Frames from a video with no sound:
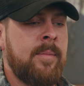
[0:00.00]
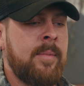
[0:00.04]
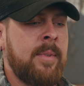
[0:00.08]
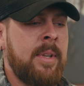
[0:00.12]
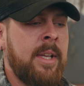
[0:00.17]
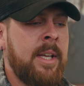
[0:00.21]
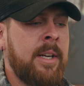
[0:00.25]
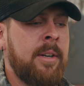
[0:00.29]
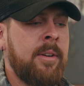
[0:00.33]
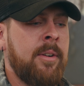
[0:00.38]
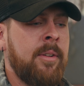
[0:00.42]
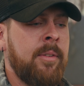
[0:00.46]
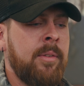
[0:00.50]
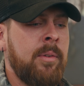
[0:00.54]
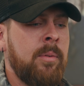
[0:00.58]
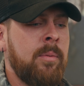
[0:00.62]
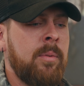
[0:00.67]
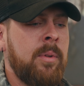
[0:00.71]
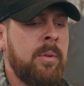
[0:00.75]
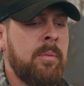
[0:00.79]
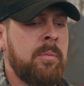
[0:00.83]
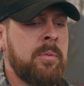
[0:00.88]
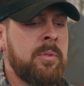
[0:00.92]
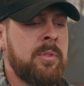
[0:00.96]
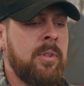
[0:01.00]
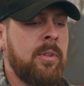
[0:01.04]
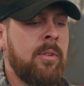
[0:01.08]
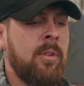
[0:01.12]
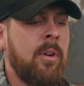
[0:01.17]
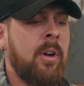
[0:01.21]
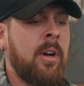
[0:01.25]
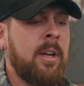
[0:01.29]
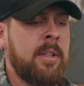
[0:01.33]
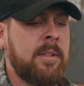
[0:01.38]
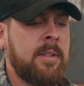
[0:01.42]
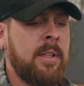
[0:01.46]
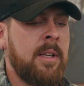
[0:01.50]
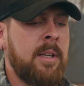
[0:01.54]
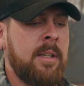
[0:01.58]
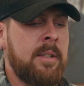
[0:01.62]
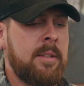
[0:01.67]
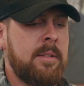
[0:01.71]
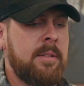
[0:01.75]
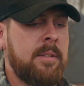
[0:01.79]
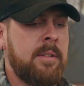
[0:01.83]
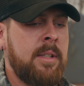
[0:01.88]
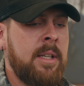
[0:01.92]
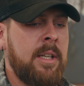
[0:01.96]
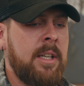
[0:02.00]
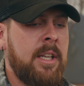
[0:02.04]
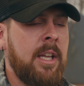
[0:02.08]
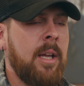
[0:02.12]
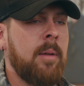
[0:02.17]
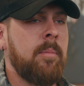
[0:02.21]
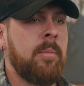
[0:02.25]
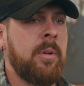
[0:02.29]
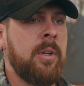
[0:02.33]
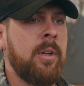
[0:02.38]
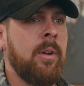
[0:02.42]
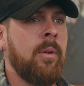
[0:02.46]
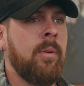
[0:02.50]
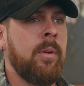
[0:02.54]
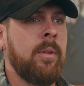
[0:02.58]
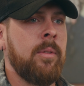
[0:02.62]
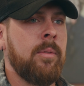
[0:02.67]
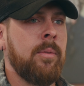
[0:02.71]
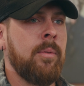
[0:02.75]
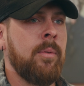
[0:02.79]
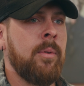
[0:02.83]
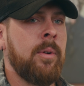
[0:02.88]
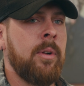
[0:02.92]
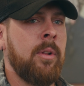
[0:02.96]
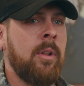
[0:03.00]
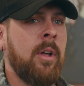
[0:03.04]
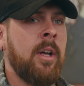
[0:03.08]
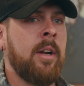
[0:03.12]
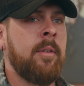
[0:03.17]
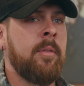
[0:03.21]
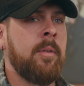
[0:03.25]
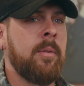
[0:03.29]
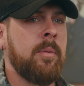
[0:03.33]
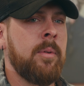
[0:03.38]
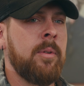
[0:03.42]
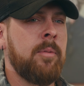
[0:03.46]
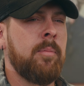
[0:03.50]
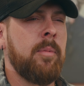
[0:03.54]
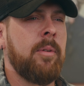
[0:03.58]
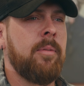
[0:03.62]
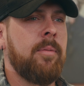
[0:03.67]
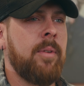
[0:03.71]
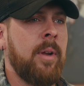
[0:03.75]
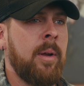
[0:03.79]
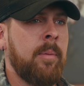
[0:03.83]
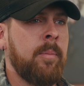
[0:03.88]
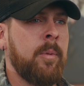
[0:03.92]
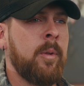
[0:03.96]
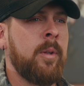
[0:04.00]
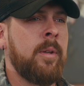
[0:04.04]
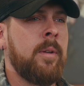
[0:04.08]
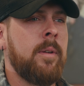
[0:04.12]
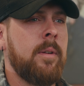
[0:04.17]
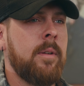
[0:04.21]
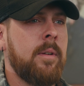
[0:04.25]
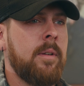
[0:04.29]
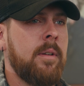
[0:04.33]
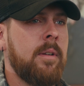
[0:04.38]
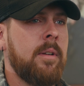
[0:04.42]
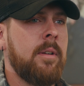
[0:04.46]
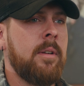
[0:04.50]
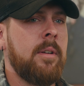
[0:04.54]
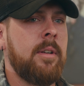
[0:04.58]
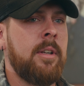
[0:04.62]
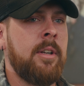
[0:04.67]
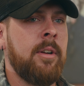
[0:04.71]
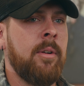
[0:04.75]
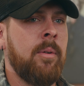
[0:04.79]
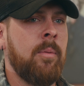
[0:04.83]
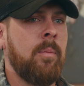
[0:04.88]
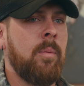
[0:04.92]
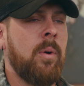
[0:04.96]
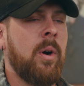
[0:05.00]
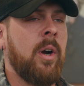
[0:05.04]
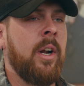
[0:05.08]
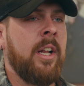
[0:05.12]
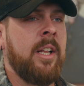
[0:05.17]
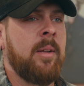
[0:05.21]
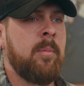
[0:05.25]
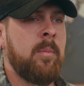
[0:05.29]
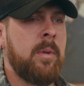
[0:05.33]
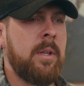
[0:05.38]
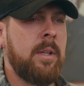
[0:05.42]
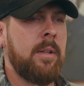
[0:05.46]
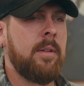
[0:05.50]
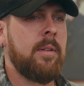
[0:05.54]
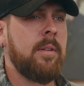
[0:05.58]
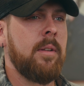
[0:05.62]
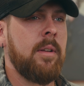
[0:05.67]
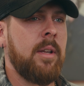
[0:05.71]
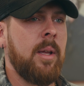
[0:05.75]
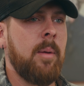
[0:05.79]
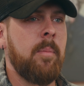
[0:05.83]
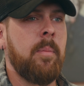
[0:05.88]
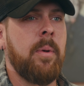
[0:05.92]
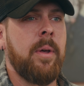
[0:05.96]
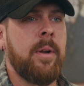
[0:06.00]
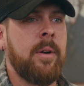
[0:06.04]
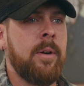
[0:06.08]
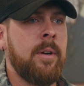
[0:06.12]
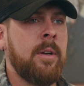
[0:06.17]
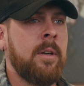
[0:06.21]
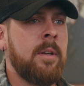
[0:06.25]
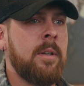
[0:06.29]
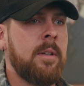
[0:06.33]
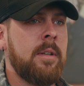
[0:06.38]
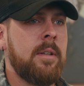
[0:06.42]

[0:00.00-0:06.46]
I don't know, there was a lot that kept me going through it. A lot of it was my family, wanting me to get better.